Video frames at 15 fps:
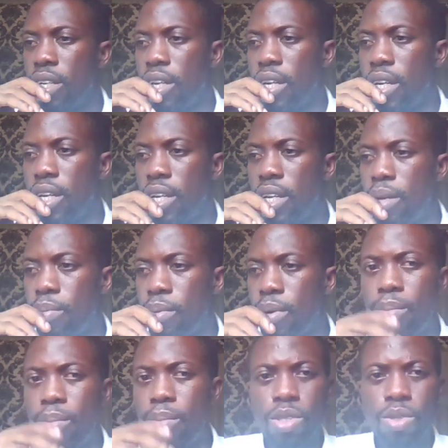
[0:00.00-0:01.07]
And
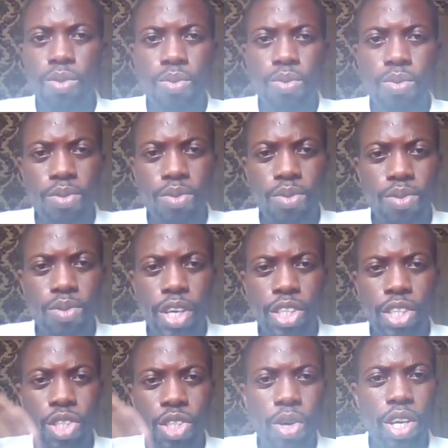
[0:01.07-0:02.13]
probably they will
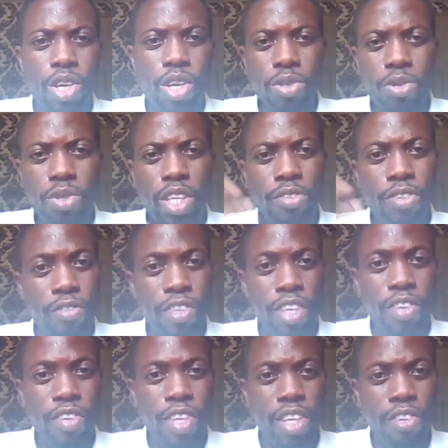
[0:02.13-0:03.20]
enjoy, although
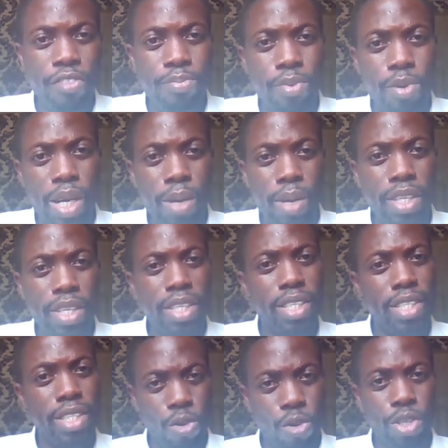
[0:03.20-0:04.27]
if probably
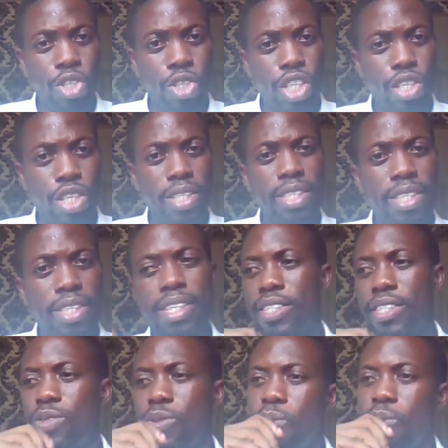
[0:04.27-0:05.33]
they will be drinking
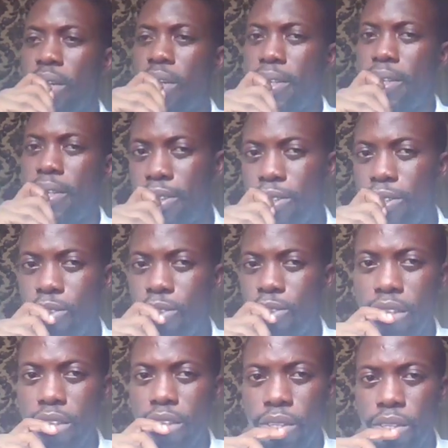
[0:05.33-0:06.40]
too and
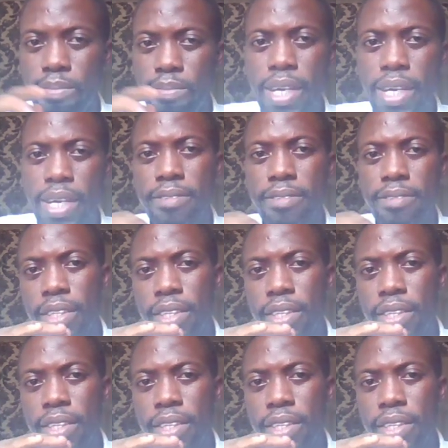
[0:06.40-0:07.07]
enjoying with men,